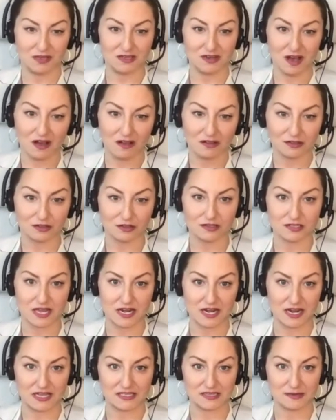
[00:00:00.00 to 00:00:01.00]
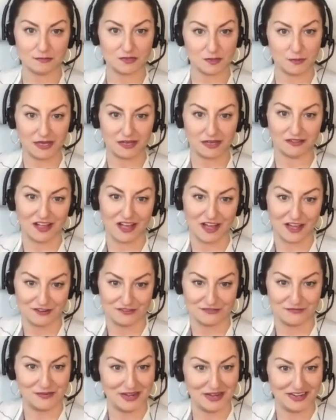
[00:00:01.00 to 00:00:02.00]
that adds up to be a lot
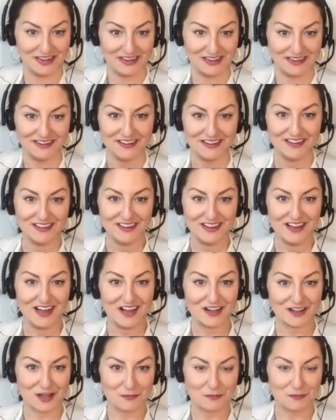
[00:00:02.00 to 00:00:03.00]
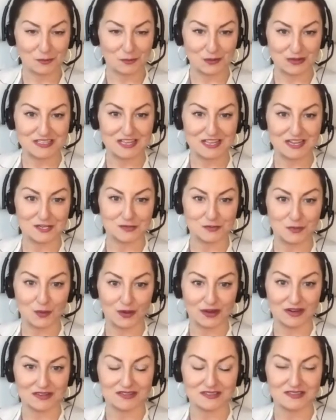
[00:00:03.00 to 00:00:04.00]
of money, a couple percentage
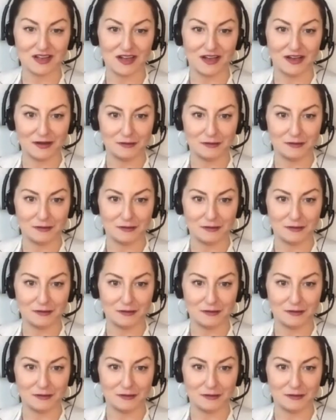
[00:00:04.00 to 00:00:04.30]
points.